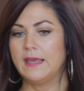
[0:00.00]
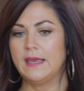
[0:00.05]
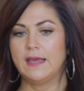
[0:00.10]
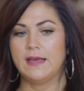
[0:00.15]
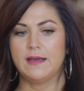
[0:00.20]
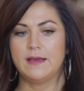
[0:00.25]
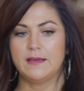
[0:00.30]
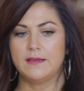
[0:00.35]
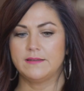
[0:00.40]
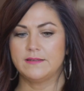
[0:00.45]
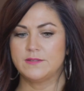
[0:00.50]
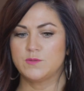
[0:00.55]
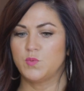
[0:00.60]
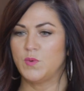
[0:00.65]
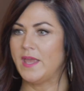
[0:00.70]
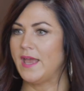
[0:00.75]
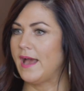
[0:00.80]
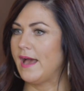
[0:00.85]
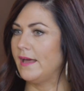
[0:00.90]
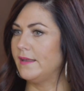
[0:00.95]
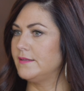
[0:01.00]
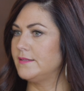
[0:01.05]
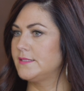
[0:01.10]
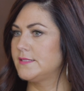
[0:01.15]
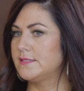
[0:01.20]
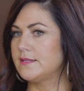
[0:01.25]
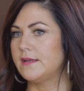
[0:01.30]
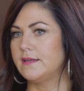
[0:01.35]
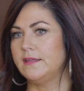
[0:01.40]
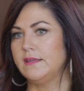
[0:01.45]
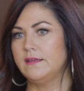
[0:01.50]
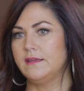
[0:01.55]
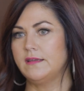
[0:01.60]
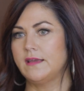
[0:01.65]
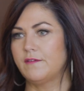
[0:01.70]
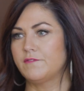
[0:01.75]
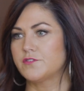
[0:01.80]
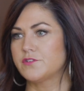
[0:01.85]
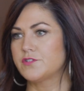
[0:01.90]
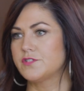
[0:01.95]
And we had
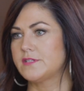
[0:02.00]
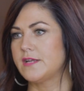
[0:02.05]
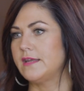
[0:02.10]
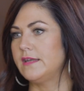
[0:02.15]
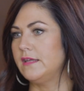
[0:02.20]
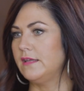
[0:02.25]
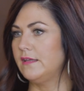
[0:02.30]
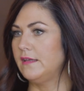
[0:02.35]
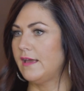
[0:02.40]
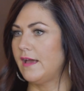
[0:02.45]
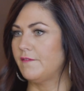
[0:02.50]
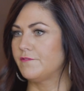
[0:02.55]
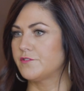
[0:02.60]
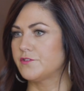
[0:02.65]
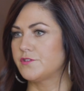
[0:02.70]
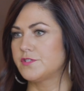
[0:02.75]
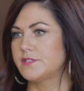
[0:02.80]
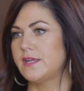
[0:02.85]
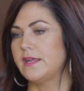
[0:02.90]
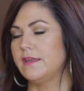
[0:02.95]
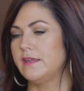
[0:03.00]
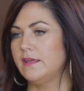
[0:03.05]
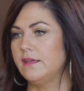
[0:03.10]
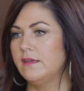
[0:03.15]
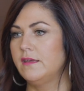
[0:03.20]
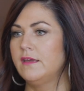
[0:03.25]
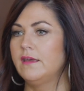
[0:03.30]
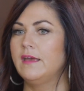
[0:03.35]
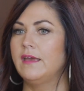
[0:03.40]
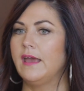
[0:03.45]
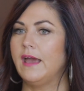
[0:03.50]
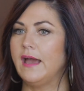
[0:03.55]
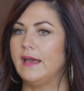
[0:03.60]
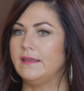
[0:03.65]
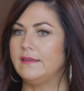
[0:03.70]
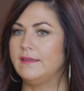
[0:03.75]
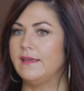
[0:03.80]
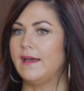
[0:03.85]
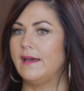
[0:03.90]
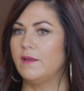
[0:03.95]
study after study after study.
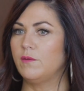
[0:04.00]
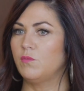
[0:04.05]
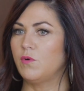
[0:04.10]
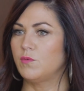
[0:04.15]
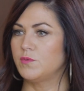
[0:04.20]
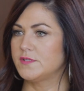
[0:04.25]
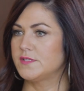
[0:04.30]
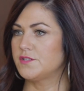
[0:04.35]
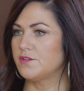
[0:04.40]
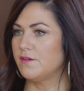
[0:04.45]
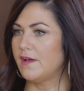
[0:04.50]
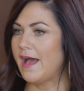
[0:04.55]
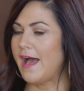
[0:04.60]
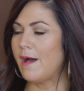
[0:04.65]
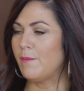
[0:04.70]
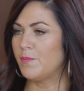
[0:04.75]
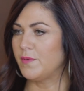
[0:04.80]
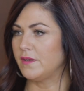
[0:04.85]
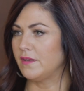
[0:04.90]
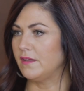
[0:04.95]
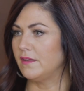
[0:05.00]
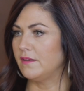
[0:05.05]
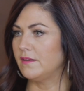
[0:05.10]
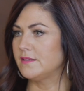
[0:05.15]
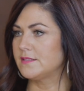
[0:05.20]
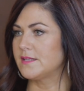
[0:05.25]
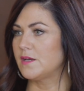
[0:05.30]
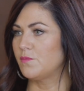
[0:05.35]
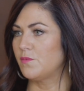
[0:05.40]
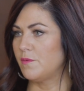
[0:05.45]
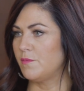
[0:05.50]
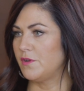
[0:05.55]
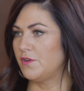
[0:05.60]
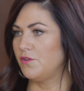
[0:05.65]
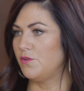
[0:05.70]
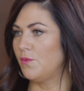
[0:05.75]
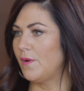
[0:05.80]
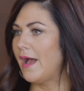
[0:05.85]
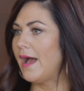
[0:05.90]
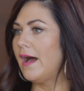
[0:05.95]
And yet what was still happening is that women
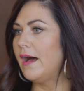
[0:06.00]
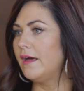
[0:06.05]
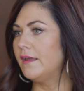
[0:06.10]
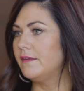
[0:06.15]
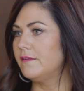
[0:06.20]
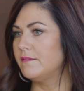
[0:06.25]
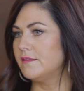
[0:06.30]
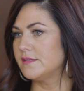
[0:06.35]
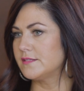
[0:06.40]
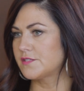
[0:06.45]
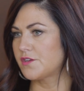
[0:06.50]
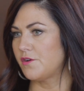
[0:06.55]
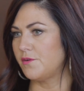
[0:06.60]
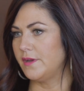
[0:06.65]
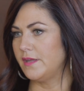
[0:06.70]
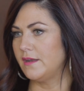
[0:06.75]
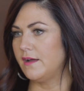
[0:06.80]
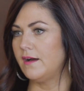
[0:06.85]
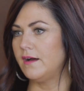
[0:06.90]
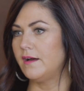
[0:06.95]
who had this going